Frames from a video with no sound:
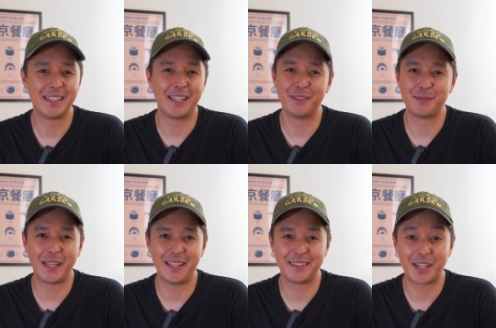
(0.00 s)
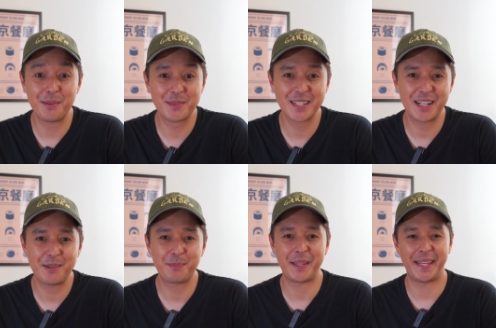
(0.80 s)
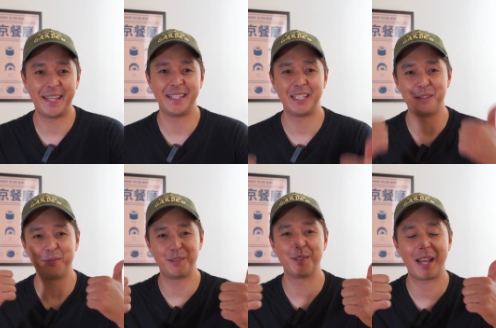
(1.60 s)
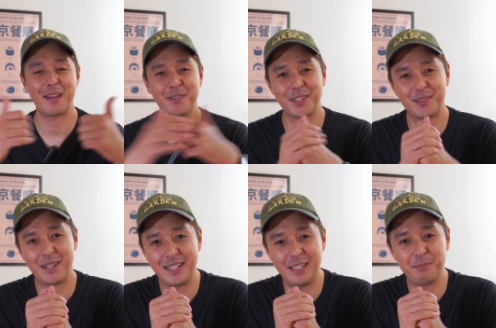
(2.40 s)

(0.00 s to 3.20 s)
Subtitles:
give a thumbs up, and if you haven't already,